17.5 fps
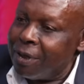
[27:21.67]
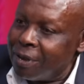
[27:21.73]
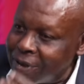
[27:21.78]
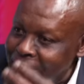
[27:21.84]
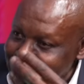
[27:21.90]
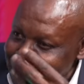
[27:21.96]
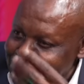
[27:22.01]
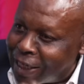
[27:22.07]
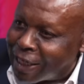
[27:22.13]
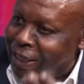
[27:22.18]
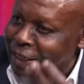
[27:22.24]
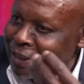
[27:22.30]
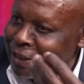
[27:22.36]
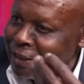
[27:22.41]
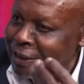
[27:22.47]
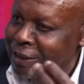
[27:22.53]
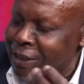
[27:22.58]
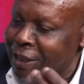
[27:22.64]
The second
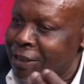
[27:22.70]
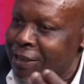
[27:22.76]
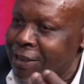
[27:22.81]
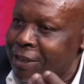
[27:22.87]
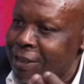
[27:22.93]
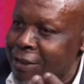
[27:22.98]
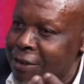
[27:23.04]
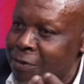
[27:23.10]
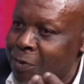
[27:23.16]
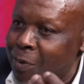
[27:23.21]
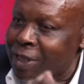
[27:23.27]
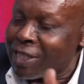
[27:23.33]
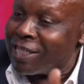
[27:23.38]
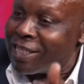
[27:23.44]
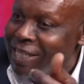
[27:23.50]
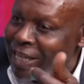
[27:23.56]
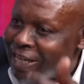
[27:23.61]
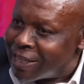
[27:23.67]
injustice was
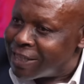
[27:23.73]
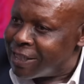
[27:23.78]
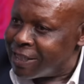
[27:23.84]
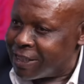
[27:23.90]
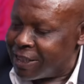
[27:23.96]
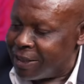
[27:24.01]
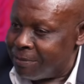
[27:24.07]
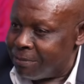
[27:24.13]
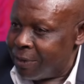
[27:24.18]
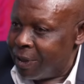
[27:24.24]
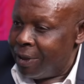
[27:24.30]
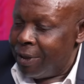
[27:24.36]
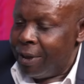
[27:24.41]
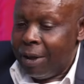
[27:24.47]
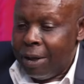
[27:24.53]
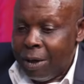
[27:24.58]
sexism. Mm.